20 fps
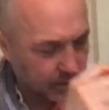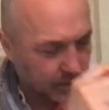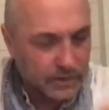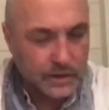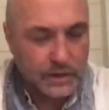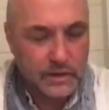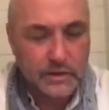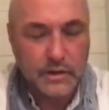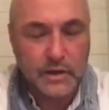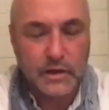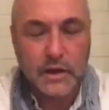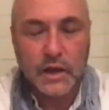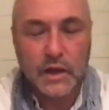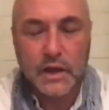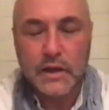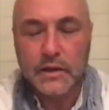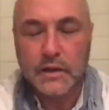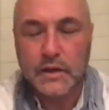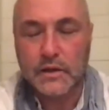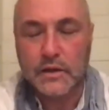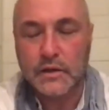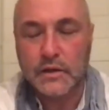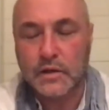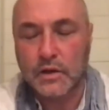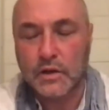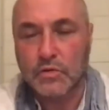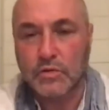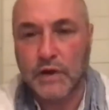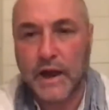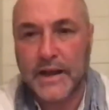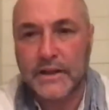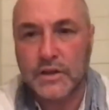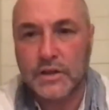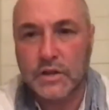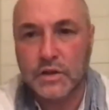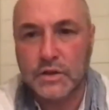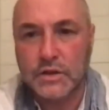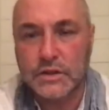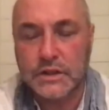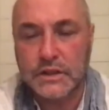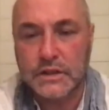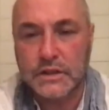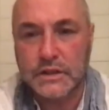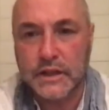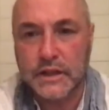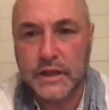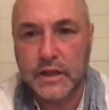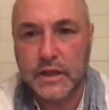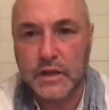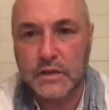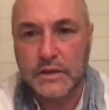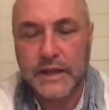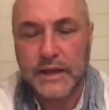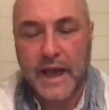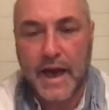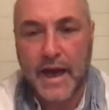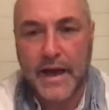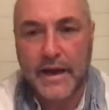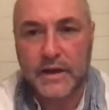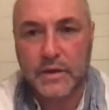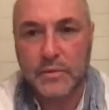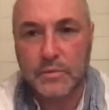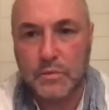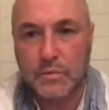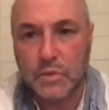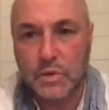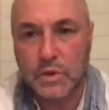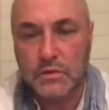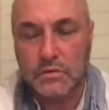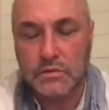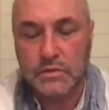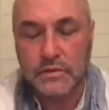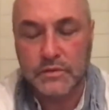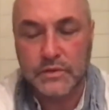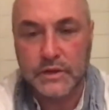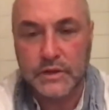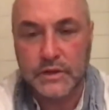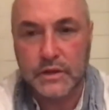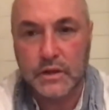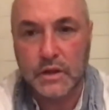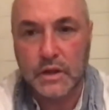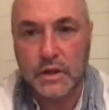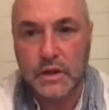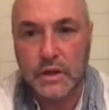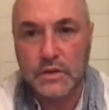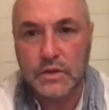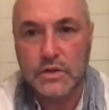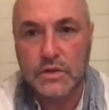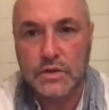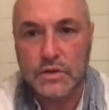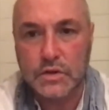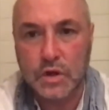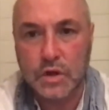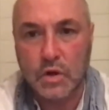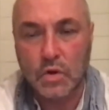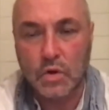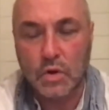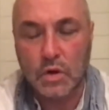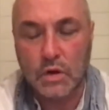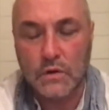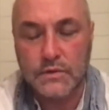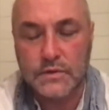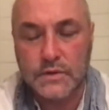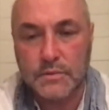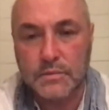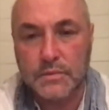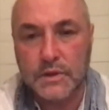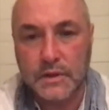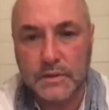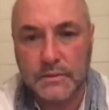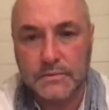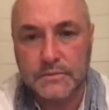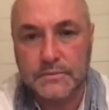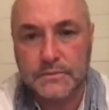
the granular detail, the atom, will reveal the soul of something.